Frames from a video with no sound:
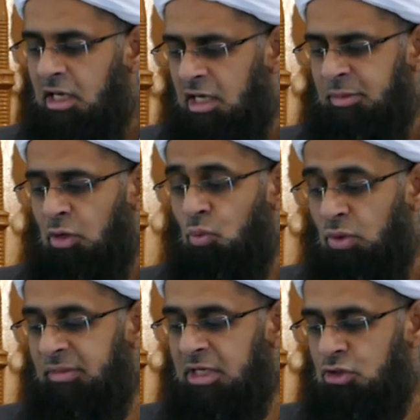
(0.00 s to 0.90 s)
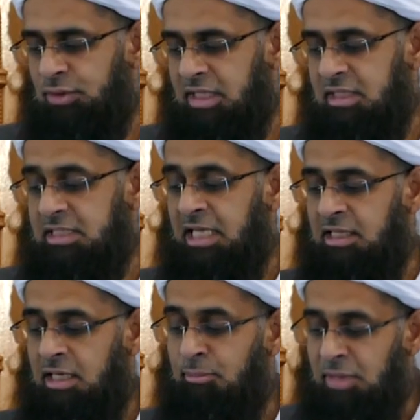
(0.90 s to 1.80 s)
about women doing this and
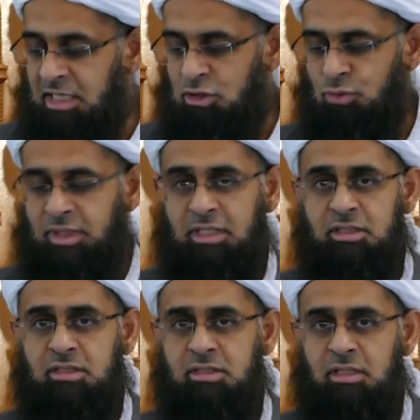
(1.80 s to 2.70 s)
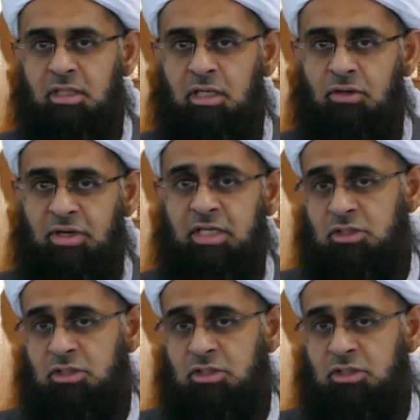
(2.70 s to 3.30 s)
then men doing this, right?